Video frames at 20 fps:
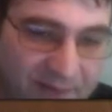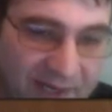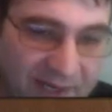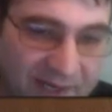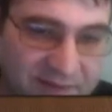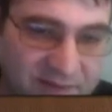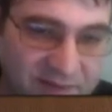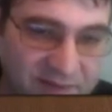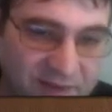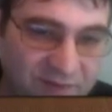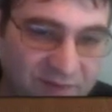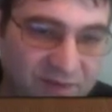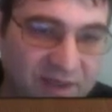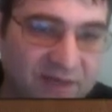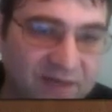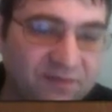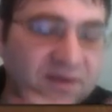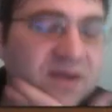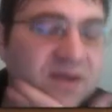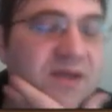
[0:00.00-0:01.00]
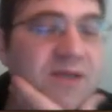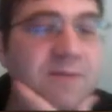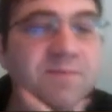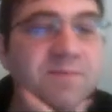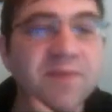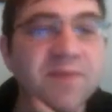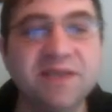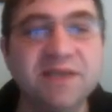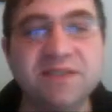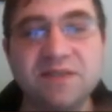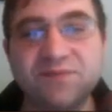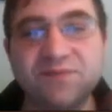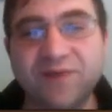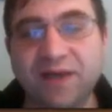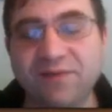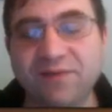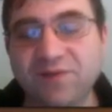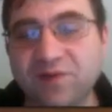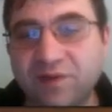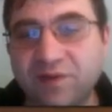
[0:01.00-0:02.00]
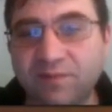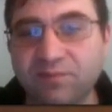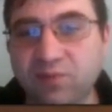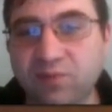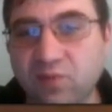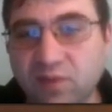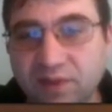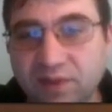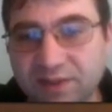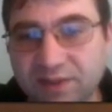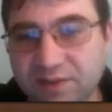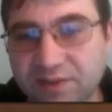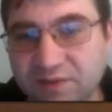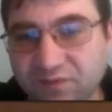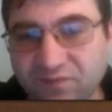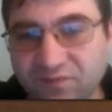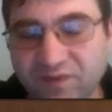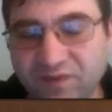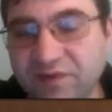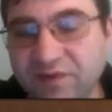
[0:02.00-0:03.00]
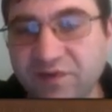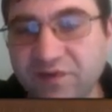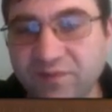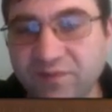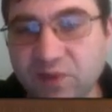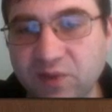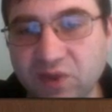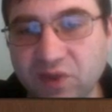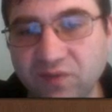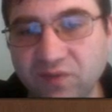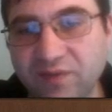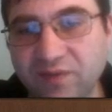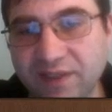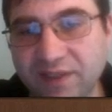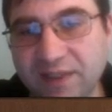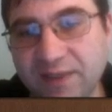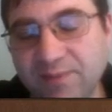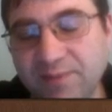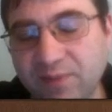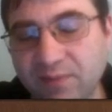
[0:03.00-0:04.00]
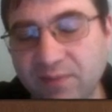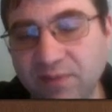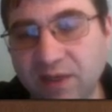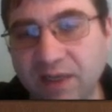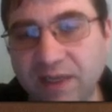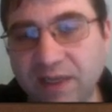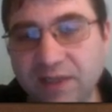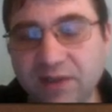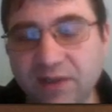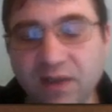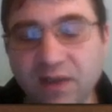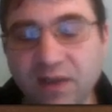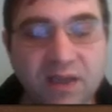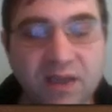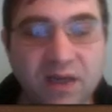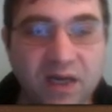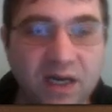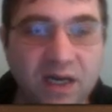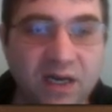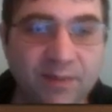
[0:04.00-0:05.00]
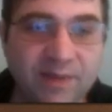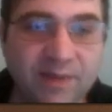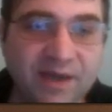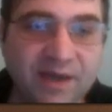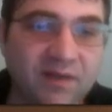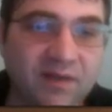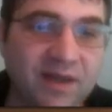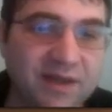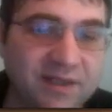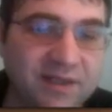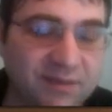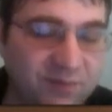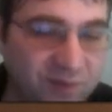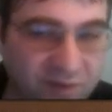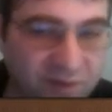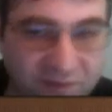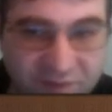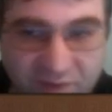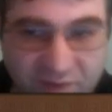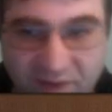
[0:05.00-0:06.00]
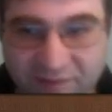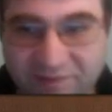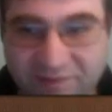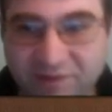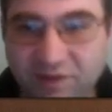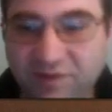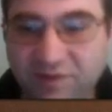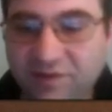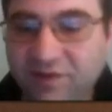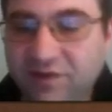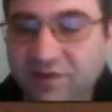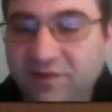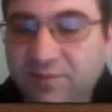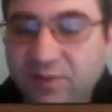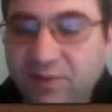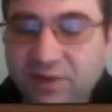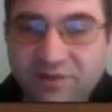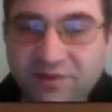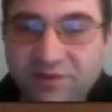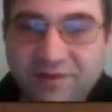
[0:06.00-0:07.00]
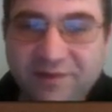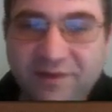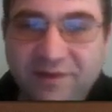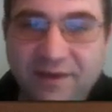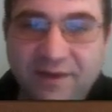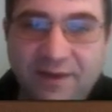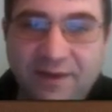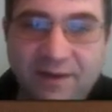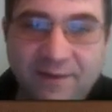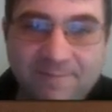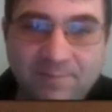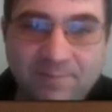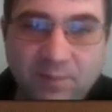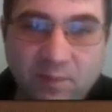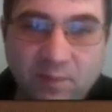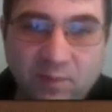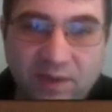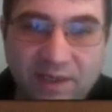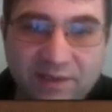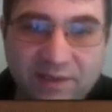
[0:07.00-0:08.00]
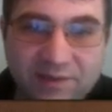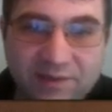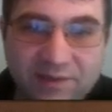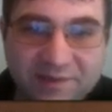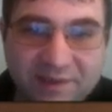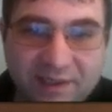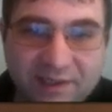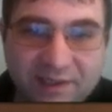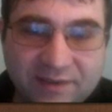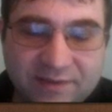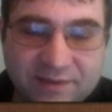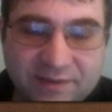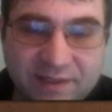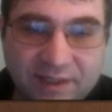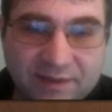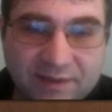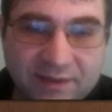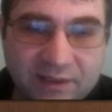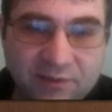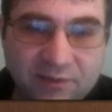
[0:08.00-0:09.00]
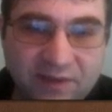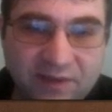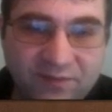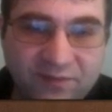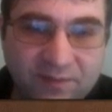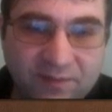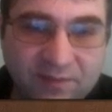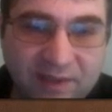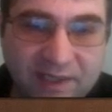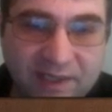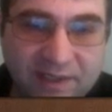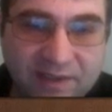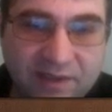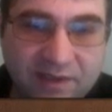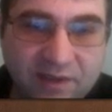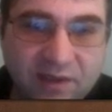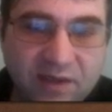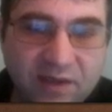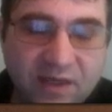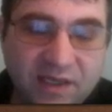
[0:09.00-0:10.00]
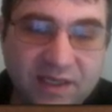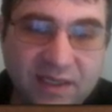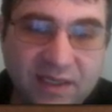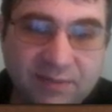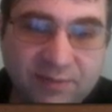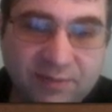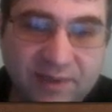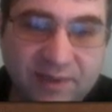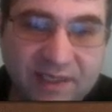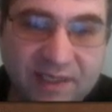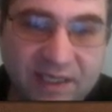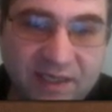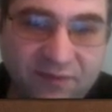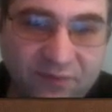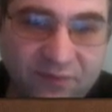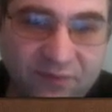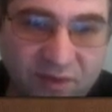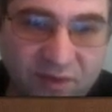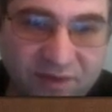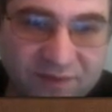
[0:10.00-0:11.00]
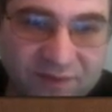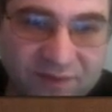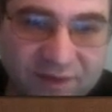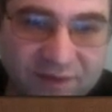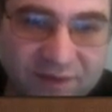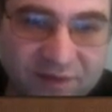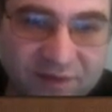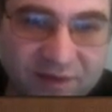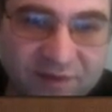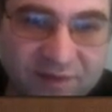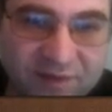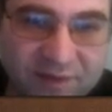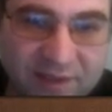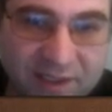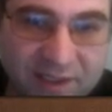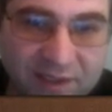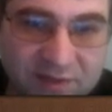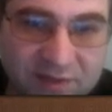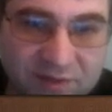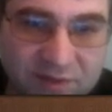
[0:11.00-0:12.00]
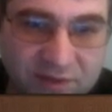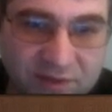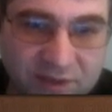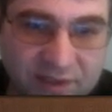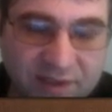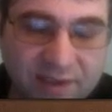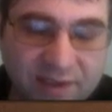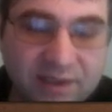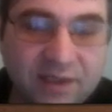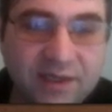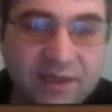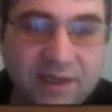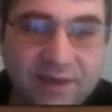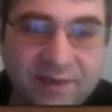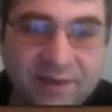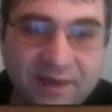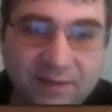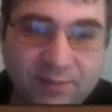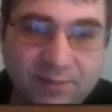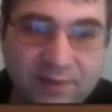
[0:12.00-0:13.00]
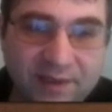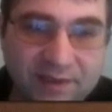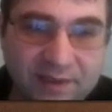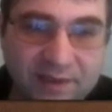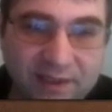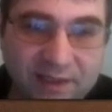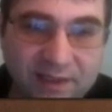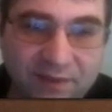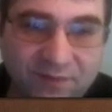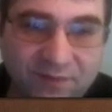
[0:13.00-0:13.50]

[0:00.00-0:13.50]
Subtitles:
back to d5. Knight d5 is an important defensive maneuver to keep in mind. And a lot of times you also have c6, but you'll see white decided to take that away from black here. He played a4, c6, and then he took, and then he played knight